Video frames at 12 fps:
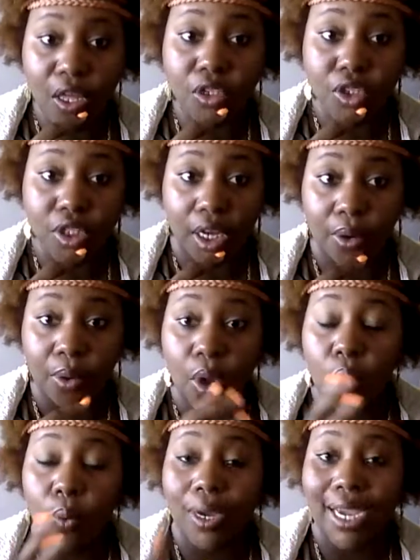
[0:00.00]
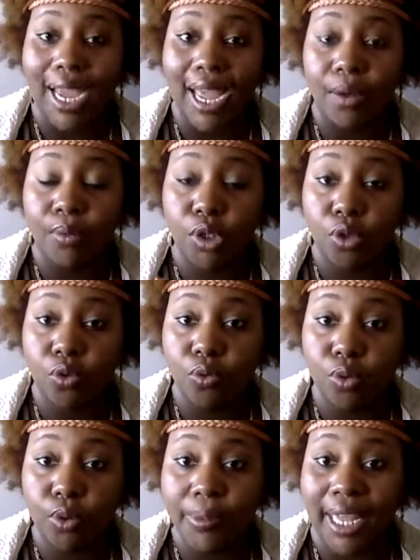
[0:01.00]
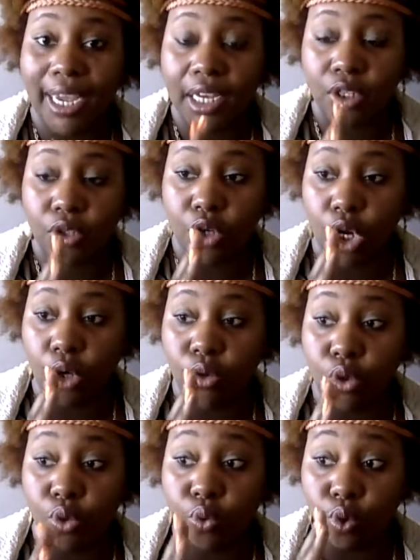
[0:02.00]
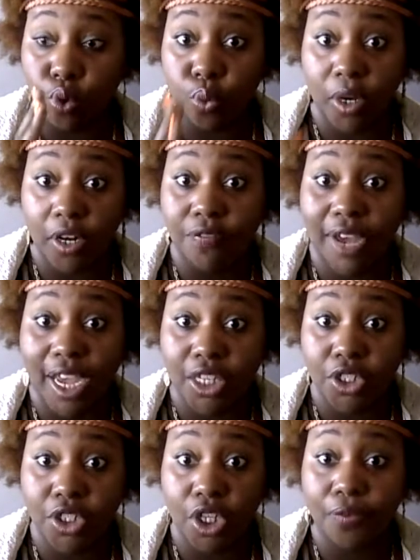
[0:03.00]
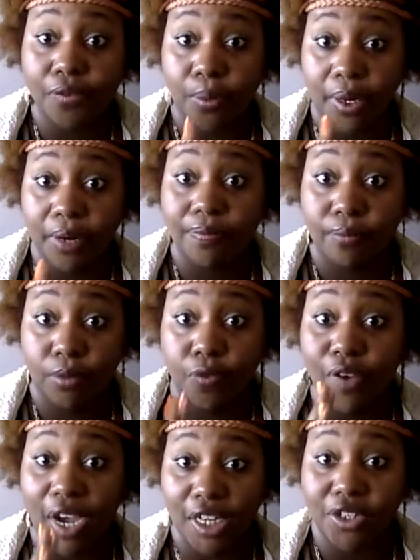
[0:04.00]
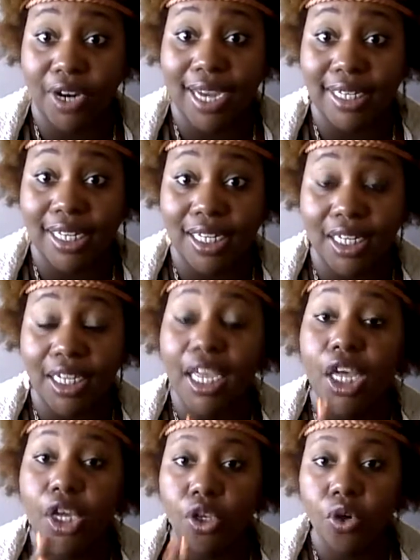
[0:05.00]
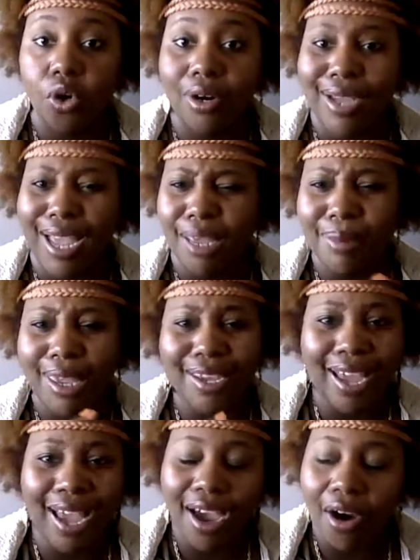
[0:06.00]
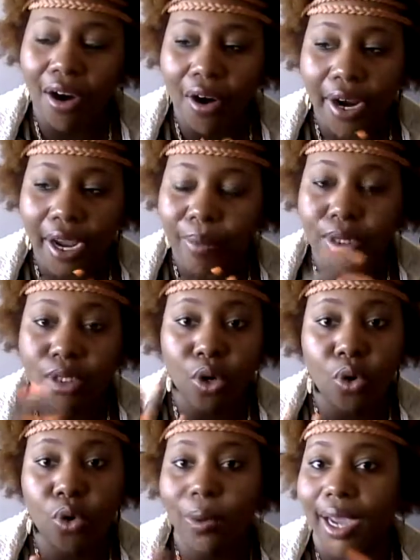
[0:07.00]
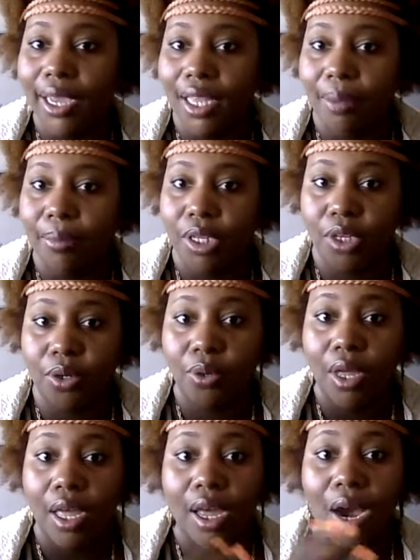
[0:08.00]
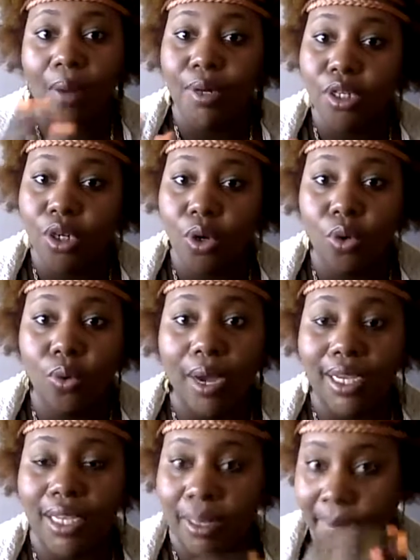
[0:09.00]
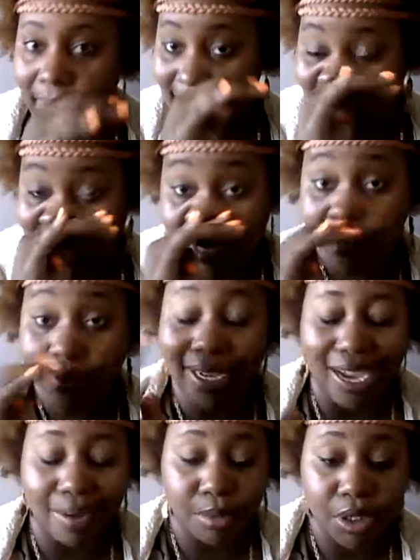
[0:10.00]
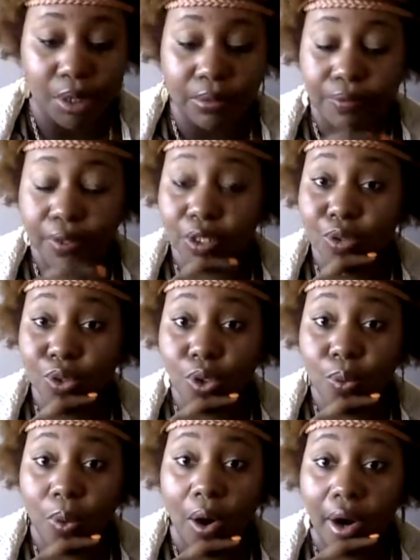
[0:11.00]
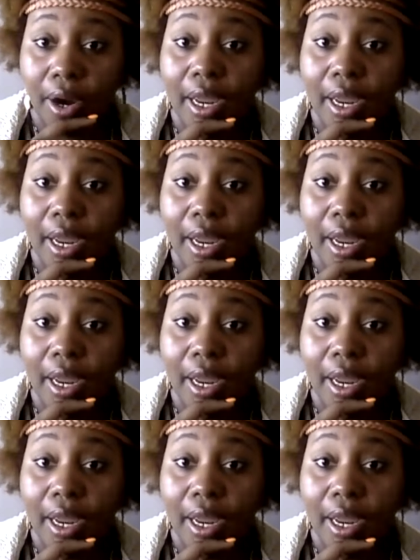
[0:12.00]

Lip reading: So when you be like, you want to find yourself, you find your identity, you go to God and be like, God, all right, I want to know who I am in you. I want to know who I am. And he says, okay, I'm gonna start revealing who you are.